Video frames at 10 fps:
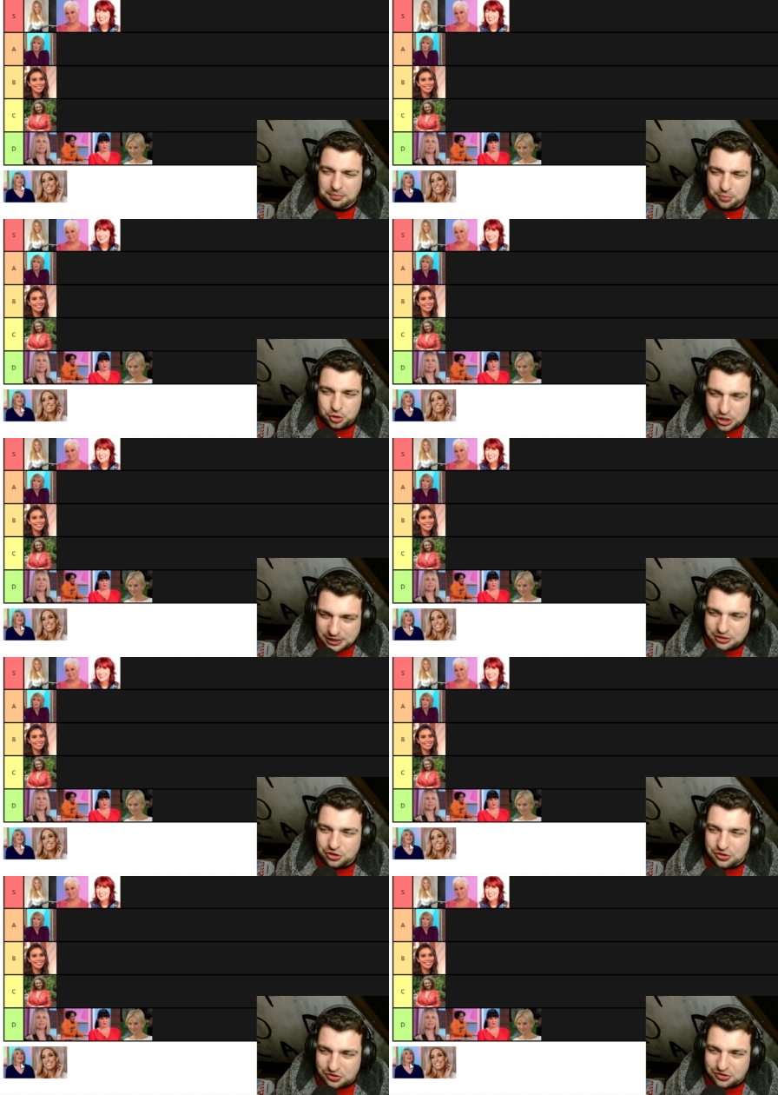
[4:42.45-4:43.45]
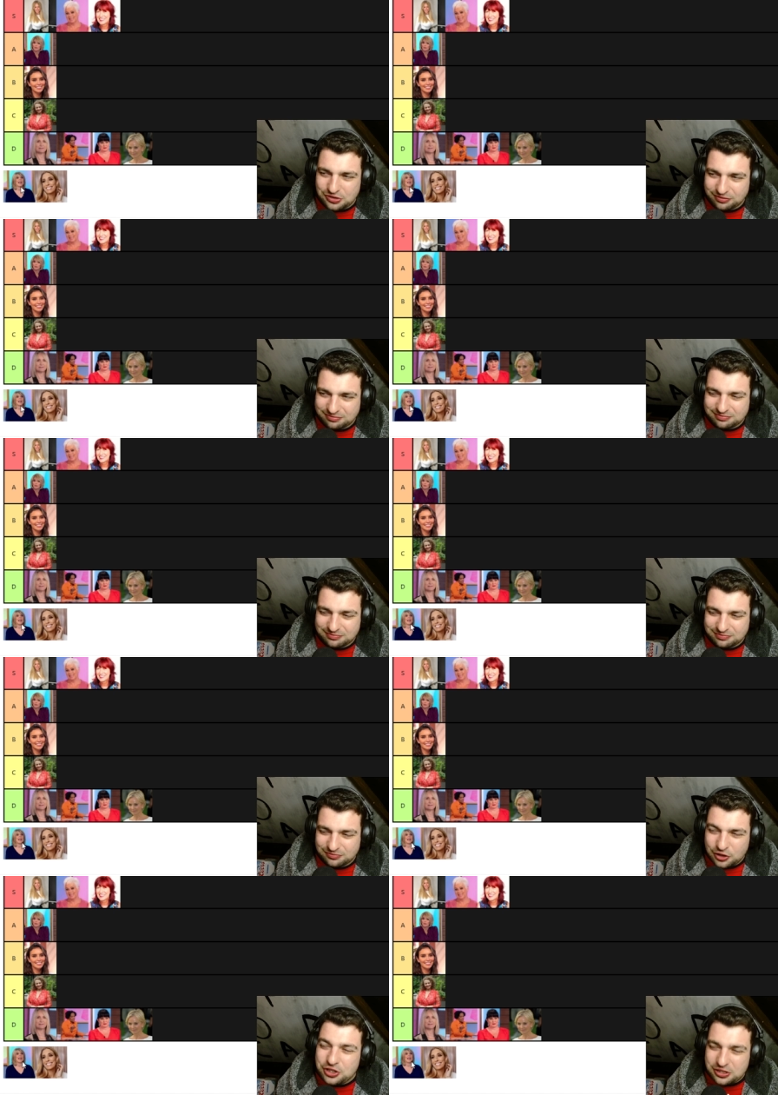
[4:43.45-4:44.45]
But she listens.
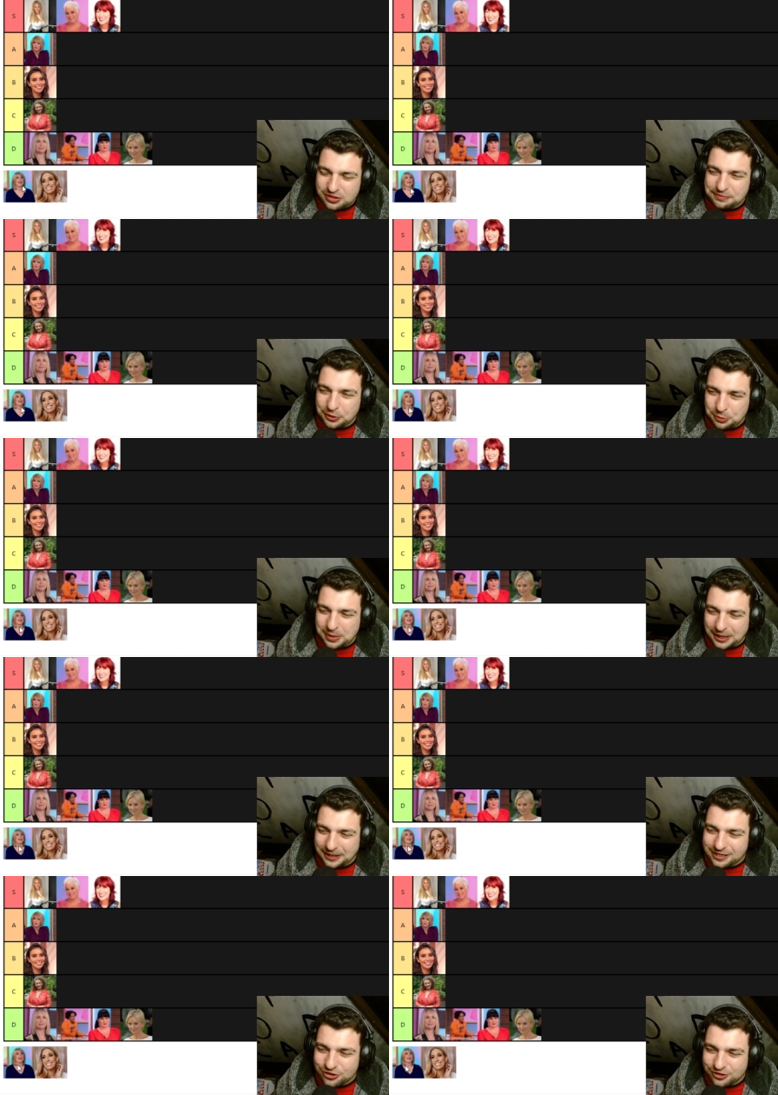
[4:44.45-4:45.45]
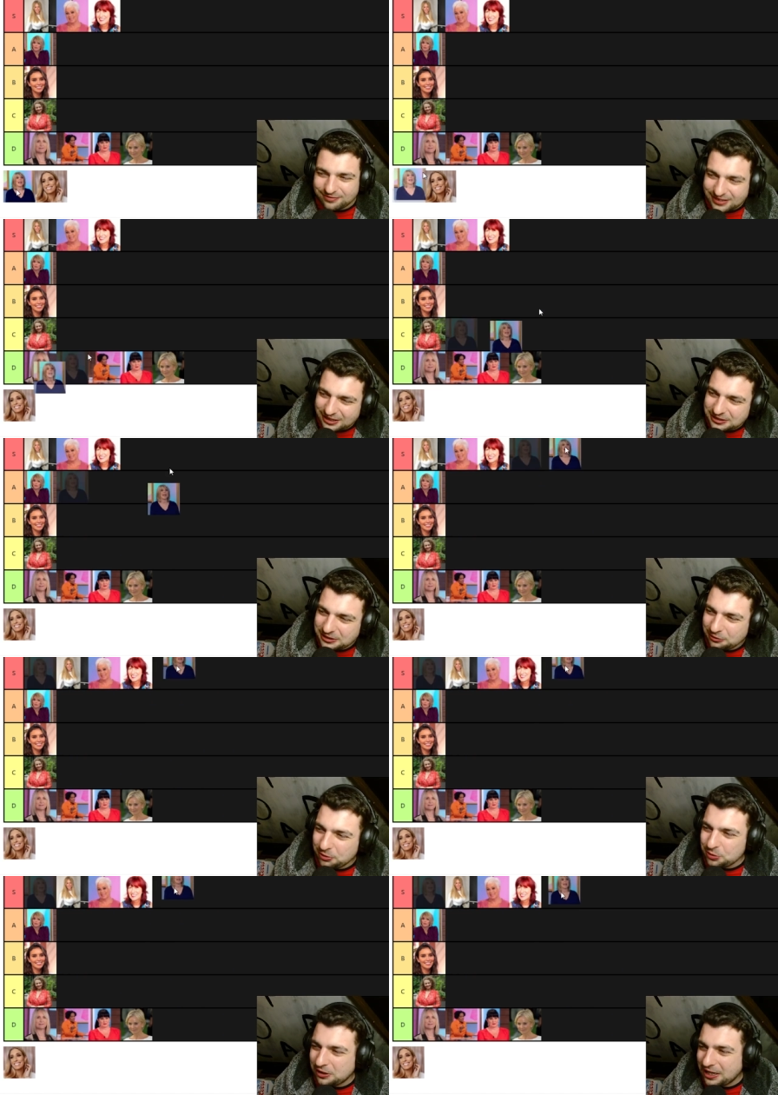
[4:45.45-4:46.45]
She's the full package.
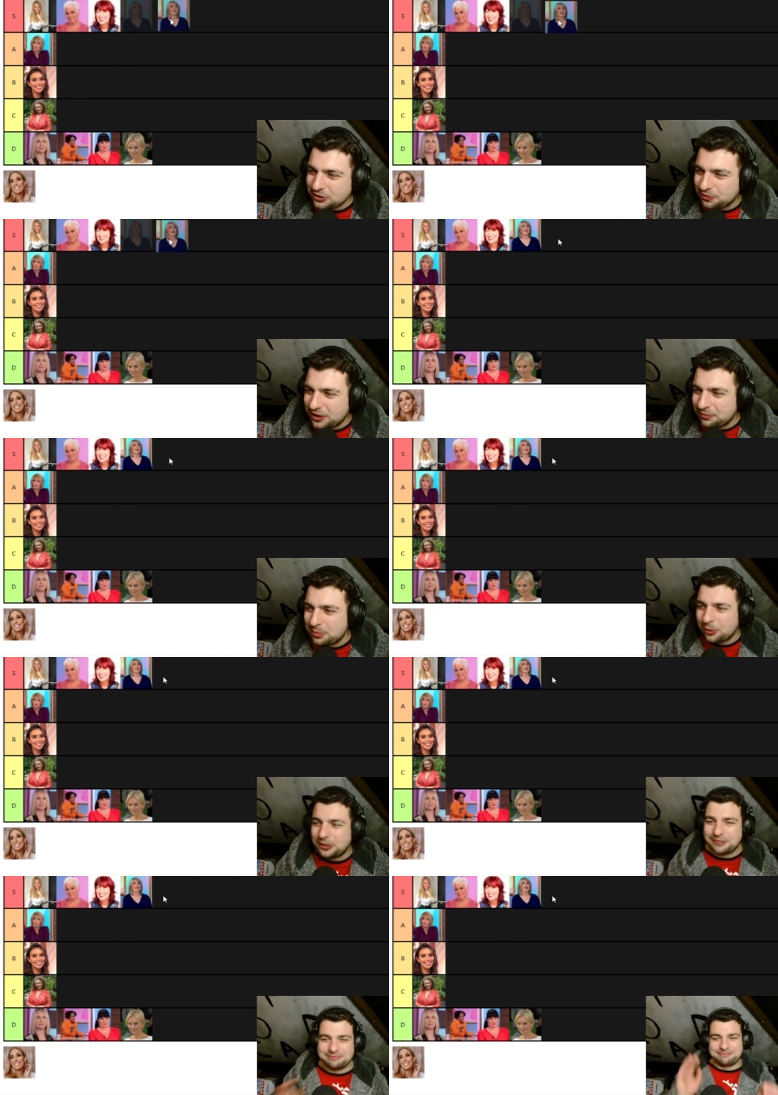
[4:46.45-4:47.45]
Ruth Langsford, everybody.